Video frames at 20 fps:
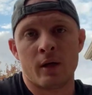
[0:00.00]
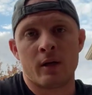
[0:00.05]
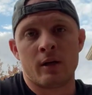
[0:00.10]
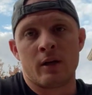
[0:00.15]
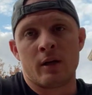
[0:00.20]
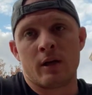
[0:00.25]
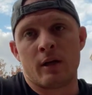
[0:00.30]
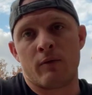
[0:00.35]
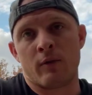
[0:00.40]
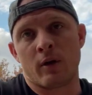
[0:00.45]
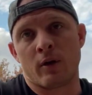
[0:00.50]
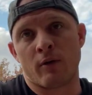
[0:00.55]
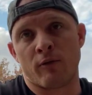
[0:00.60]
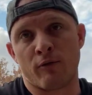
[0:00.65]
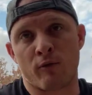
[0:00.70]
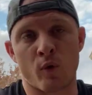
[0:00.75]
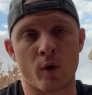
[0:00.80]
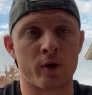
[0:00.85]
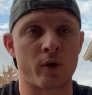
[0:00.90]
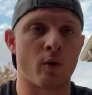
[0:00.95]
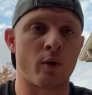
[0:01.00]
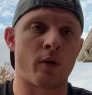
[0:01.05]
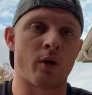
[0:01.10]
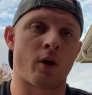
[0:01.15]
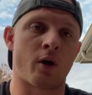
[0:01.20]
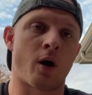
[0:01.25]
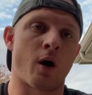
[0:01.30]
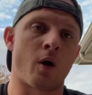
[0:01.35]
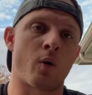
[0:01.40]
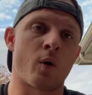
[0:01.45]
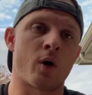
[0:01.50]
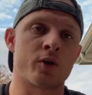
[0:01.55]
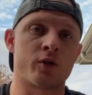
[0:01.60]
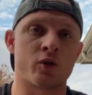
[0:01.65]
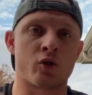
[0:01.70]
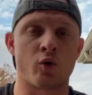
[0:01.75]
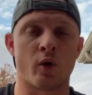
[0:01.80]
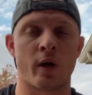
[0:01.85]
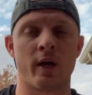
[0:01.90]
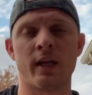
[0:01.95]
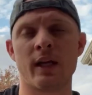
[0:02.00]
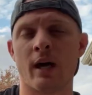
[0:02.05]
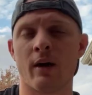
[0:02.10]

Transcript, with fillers: if you can avoid going to the car washes, great.